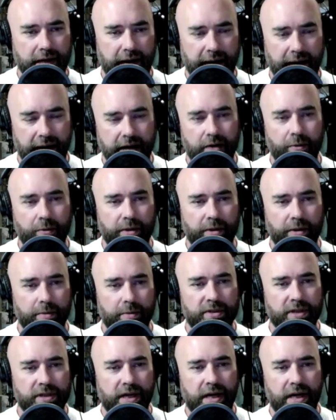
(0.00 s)
handle with the
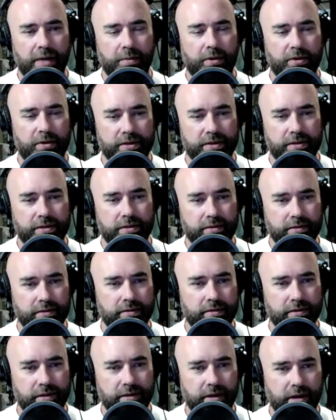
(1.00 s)
most utmost
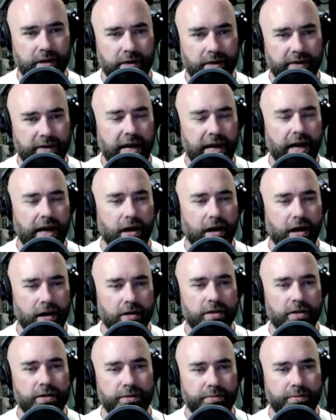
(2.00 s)
of care
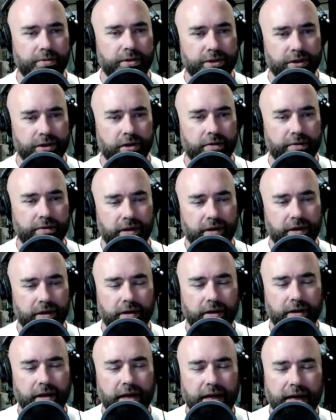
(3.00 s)
to preserve
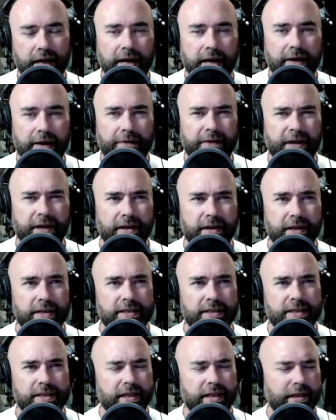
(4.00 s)

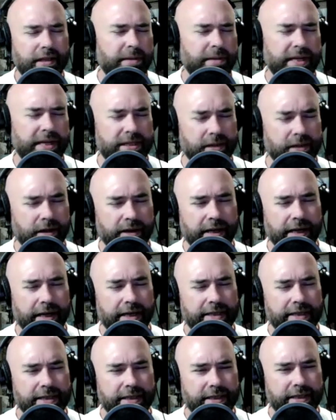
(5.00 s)
this eliminates all of that.
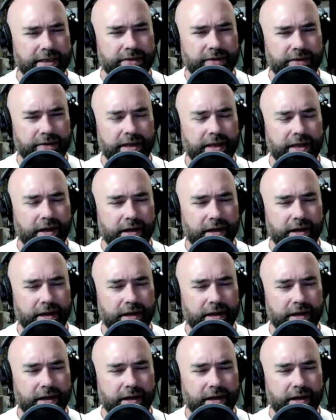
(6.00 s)
It's right there,